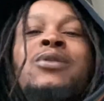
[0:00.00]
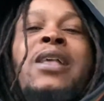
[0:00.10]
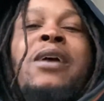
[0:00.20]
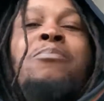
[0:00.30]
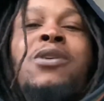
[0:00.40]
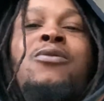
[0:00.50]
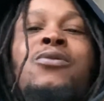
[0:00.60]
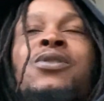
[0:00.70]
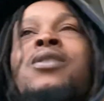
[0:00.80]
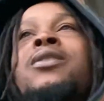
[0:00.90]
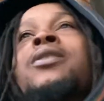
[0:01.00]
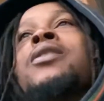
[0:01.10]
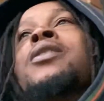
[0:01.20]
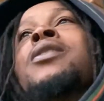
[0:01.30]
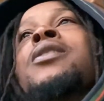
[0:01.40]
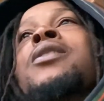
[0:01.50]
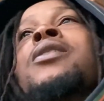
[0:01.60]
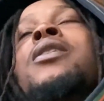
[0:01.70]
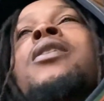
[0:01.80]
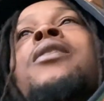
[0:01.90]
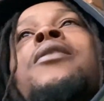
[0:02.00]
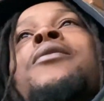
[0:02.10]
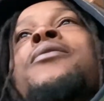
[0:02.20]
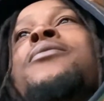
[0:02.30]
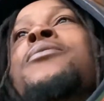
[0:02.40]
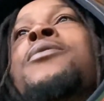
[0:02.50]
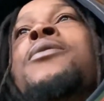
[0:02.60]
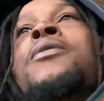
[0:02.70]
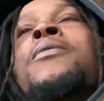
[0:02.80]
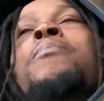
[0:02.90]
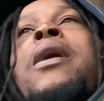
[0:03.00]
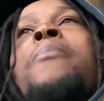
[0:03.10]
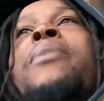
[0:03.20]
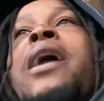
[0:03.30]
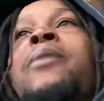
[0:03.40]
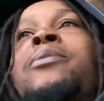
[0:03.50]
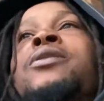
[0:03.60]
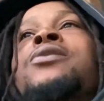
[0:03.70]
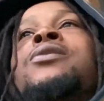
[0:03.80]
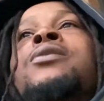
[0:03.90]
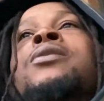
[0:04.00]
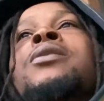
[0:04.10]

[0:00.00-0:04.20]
like music, my babies,